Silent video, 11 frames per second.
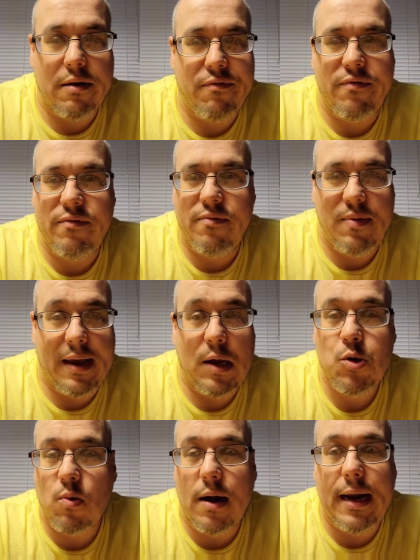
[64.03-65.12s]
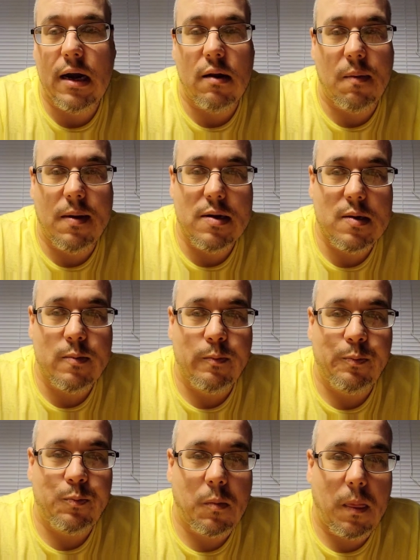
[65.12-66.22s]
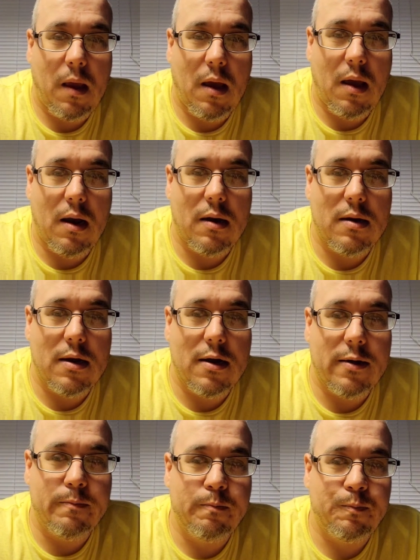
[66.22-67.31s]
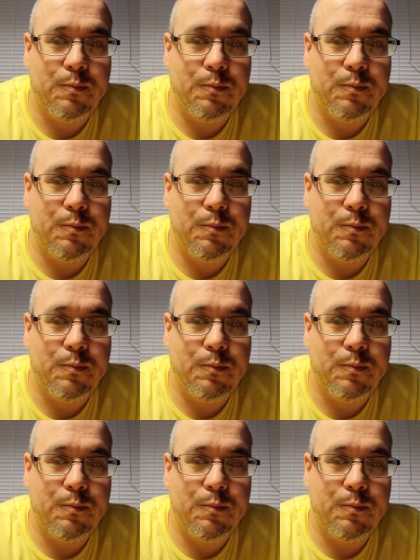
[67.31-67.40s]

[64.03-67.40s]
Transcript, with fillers: of things writing on this. And um,